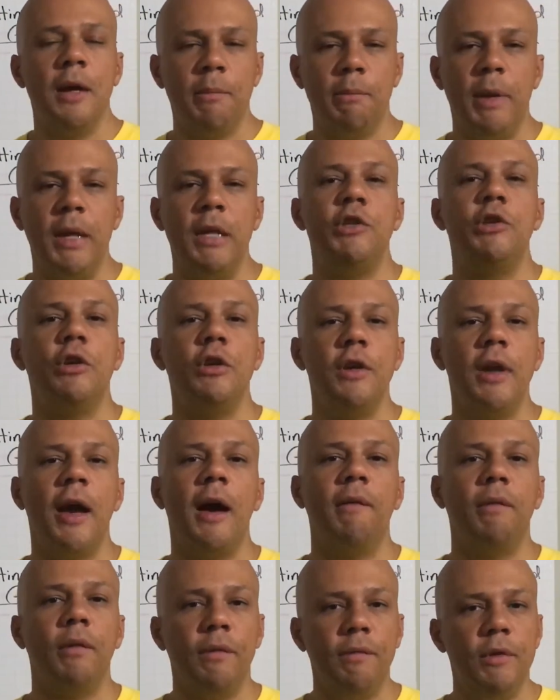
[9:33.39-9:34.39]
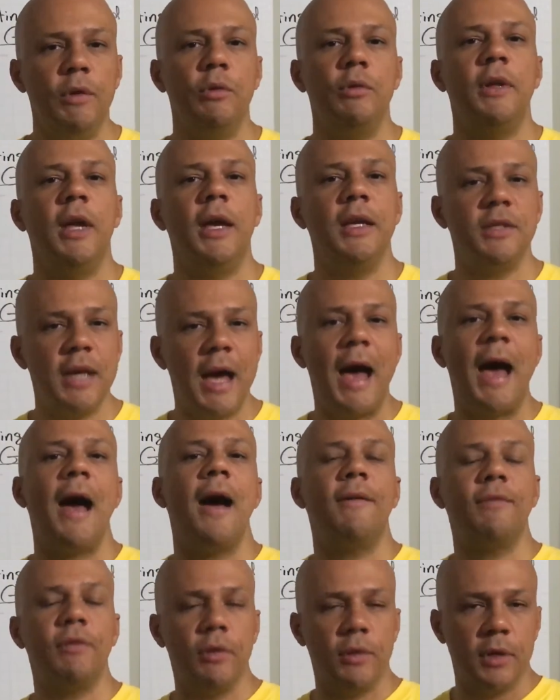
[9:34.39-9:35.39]
make sure you have a few days
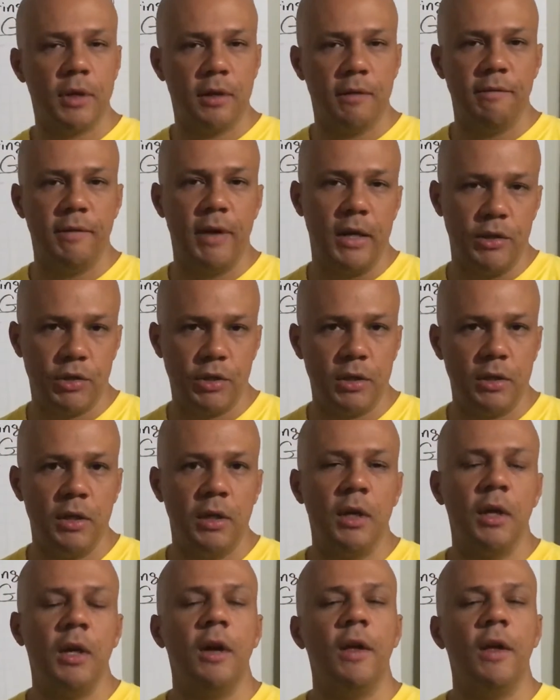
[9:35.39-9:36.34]
after the convention.